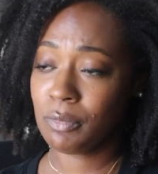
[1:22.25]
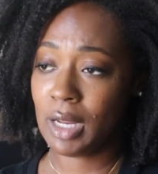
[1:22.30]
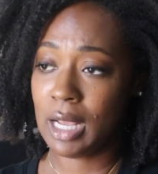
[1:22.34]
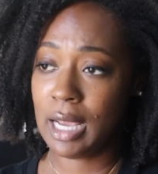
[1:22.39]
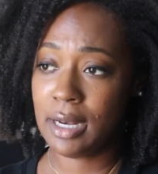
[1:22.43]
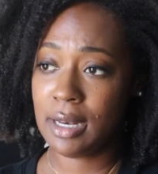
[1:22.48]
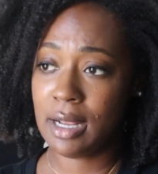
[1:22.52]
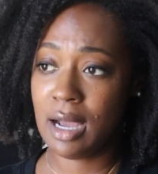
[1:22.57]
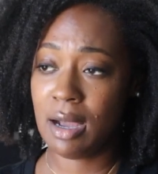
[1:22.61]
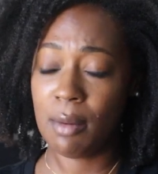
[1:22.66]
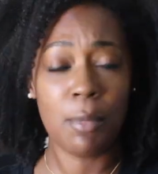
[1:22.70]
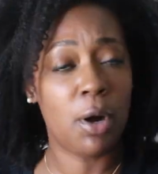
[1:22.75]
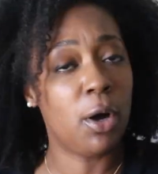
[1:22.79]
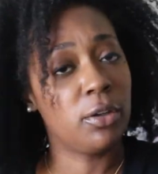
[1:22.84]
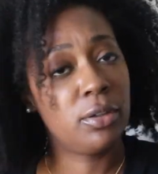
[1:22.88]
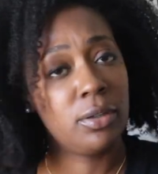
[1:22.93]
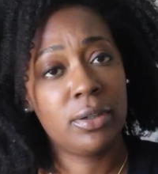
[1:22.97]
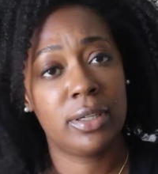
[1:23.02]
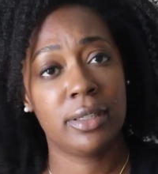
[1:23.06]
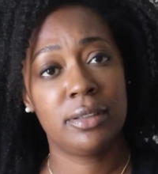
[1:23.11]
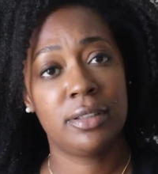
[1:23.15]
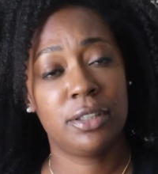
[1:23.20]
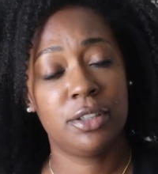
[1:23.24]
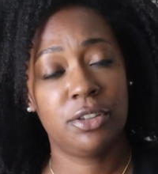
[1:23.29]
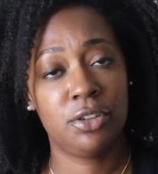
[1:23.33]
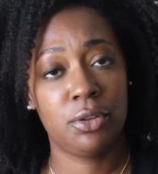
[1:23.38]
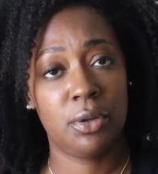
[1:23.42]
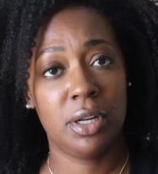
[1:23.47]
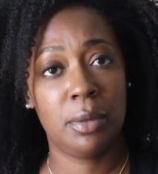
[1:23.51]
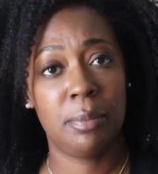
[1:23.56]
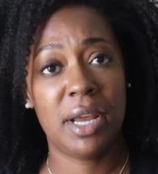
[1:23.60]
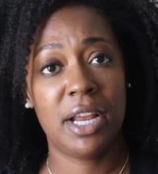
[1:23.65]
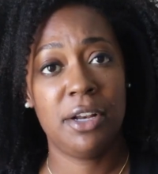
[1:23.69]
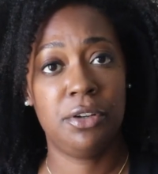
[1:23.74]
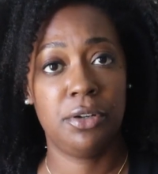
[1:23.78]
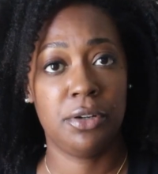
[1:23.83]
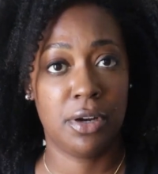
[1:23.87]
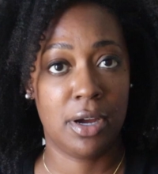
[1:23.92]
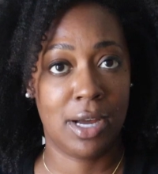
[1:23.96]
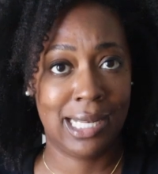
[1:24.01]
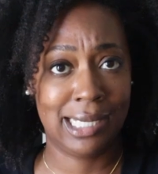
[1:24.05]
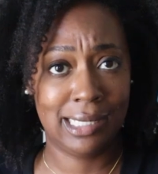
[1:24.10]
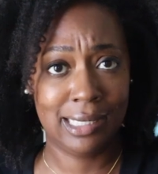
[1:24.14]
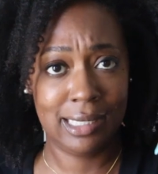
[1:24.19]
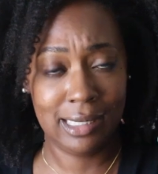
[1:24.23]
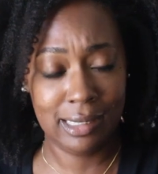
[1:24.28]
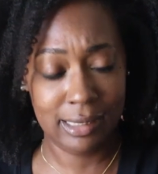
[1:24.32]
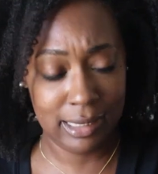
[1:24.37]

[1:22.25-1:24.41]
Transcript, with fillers: And um, also consider joining Patreon.